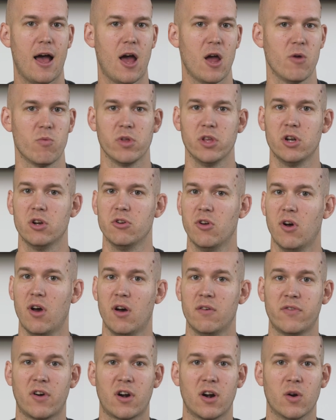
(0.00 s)
I really don't know
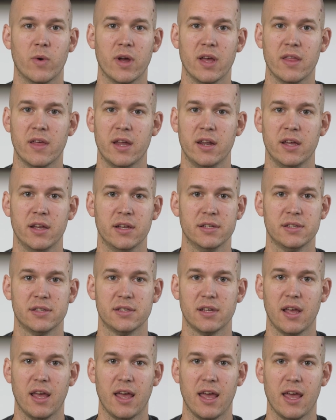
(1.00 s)
how far away that
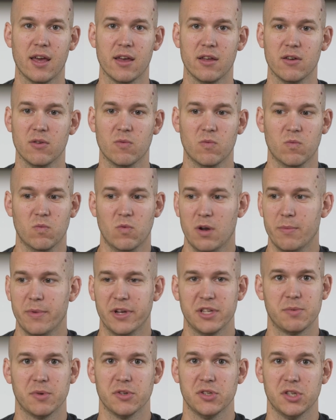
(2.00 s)
is, and what am
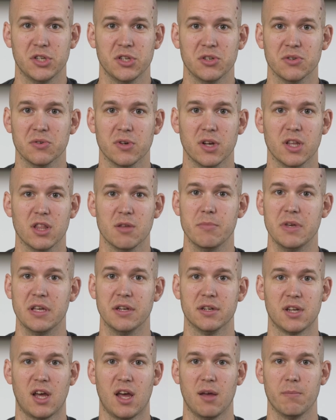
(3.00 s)
I supposed to do in the
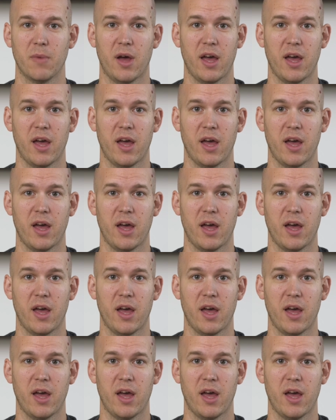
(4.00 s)
meantime?